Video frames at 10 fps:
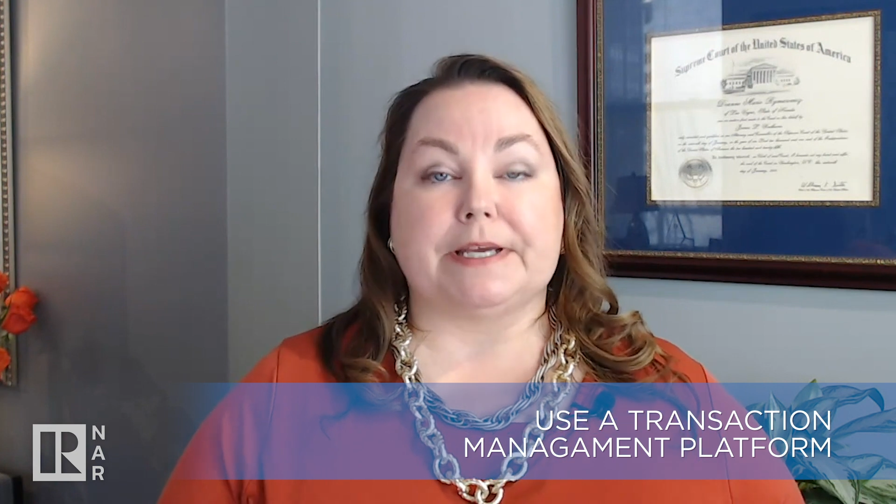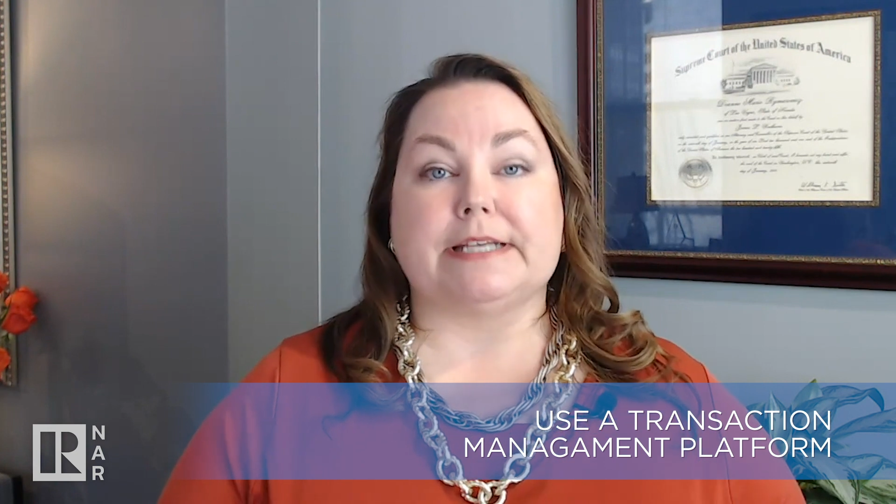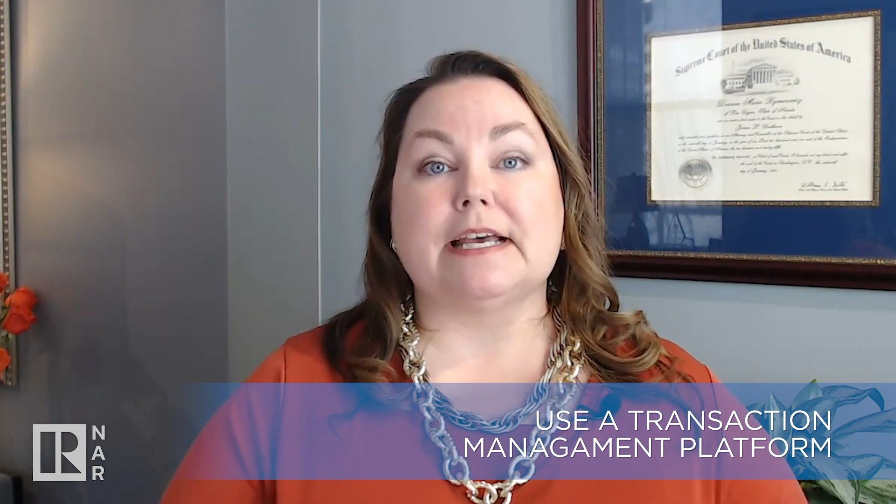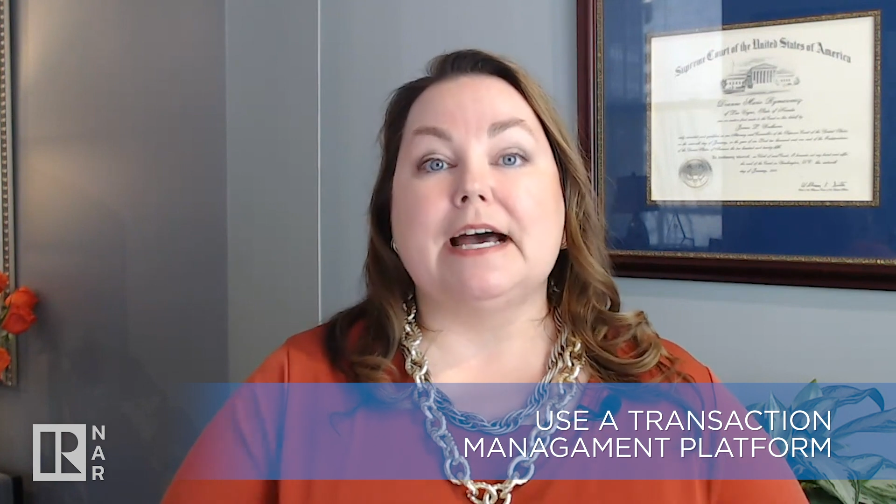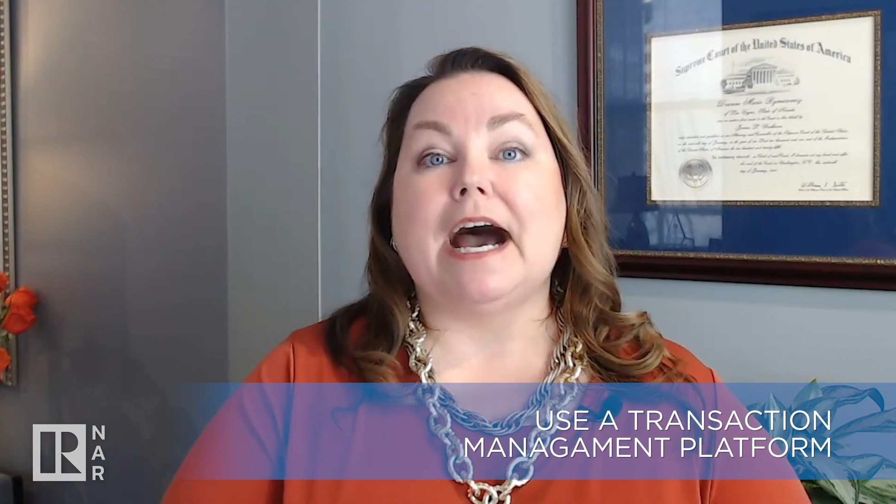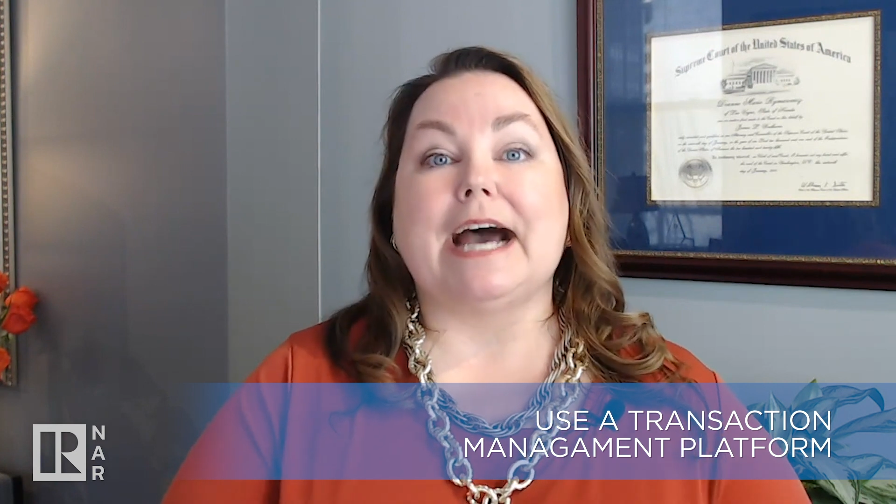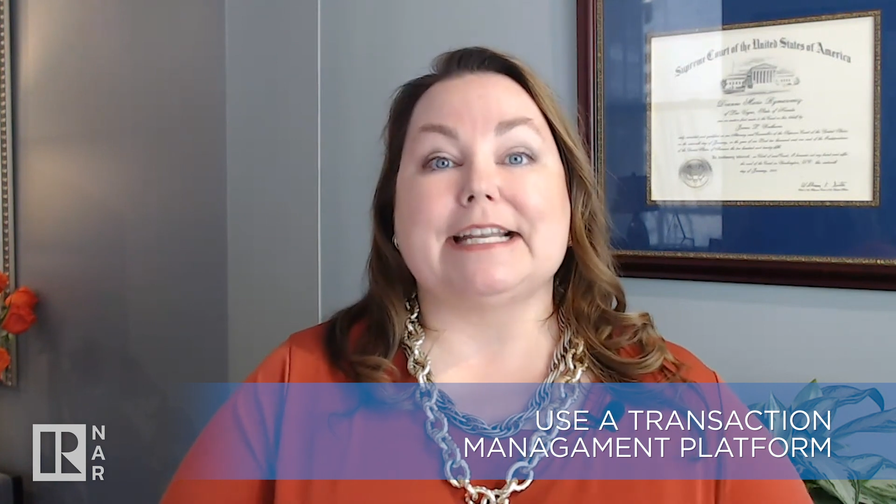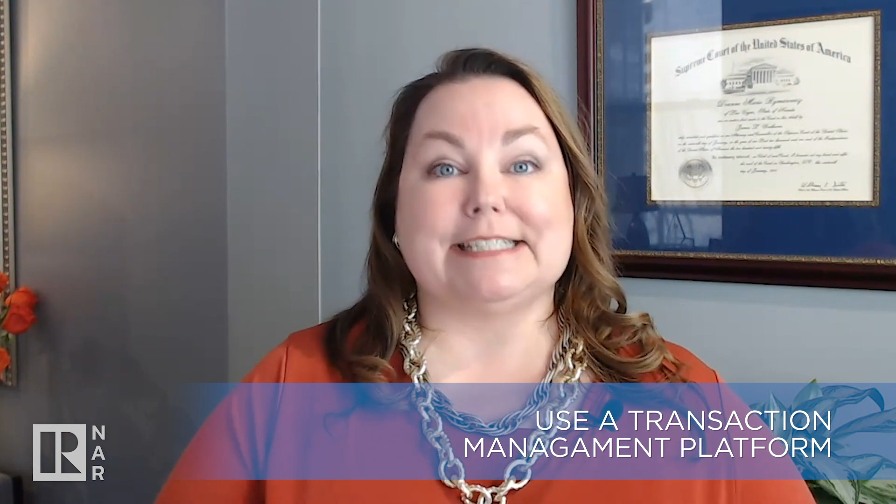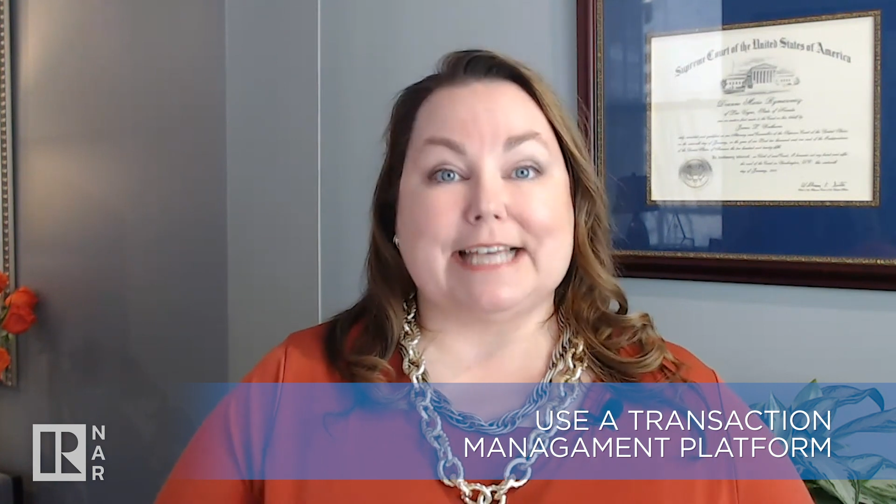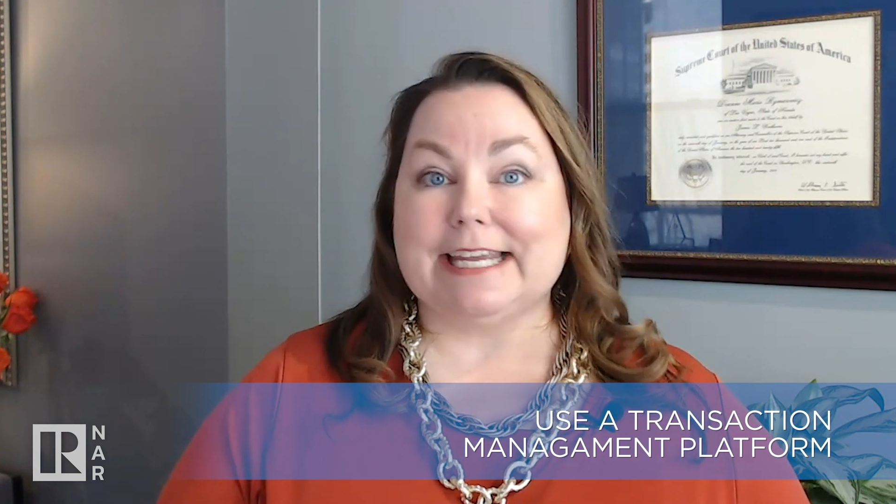place
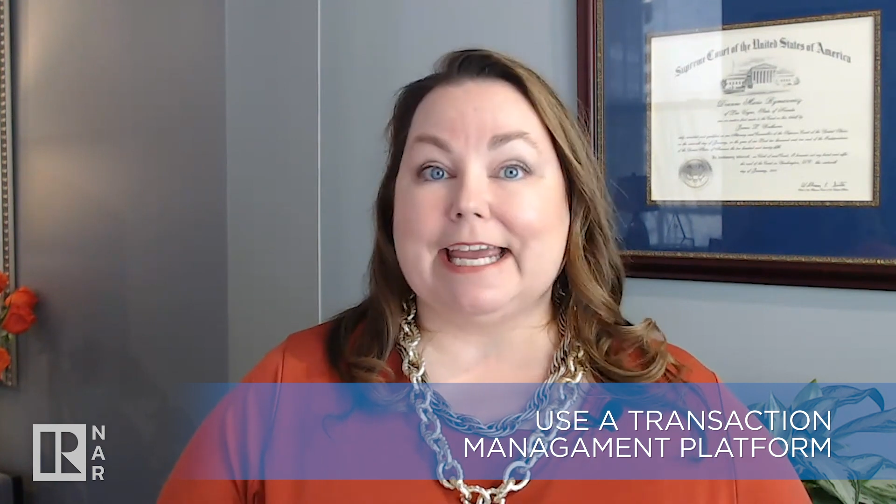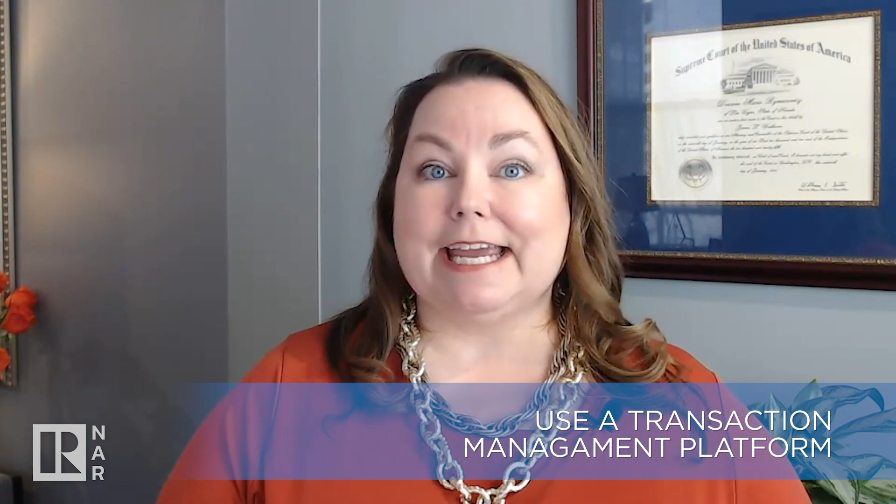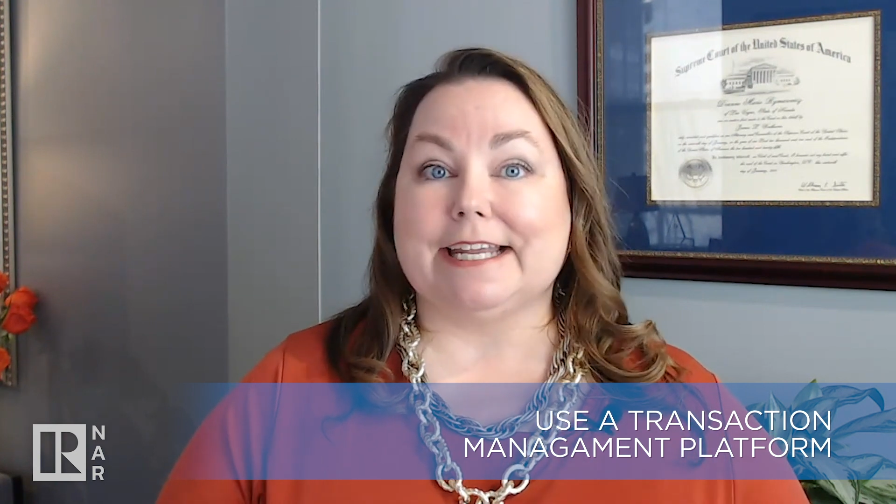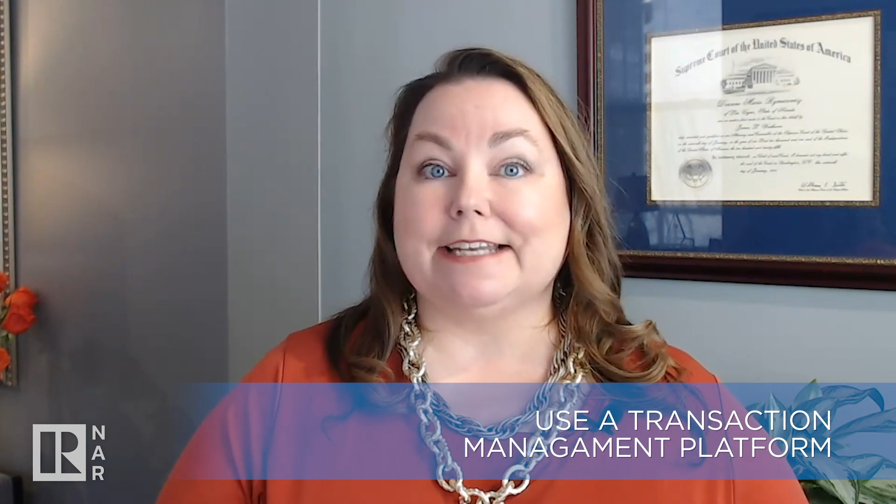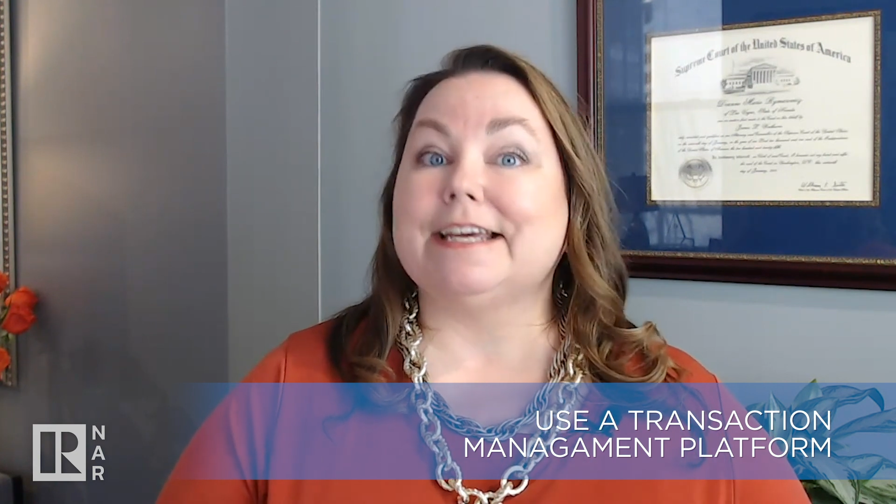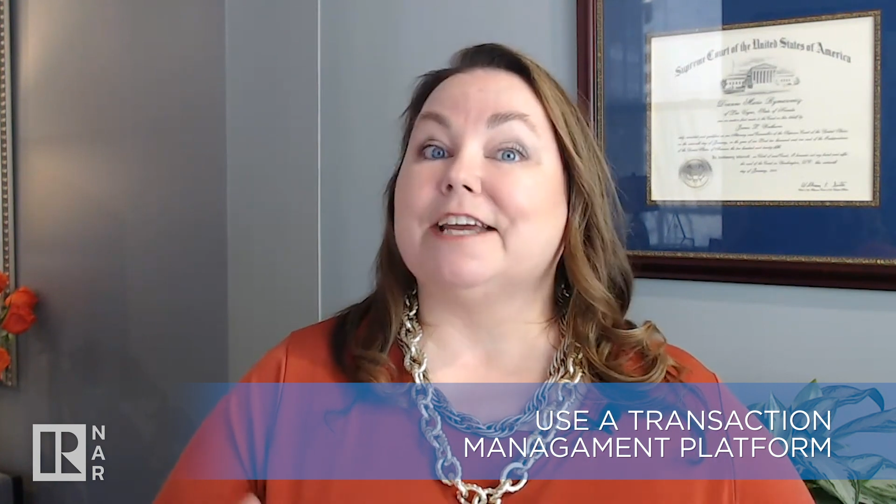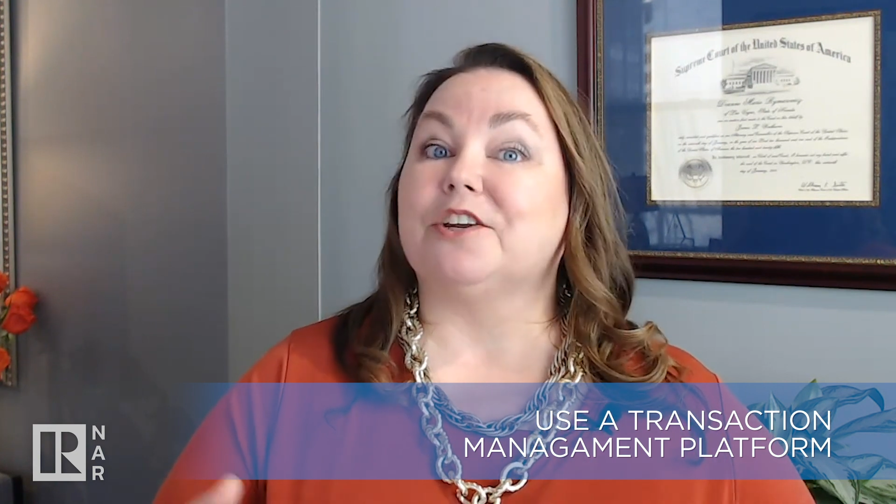on a dedicated,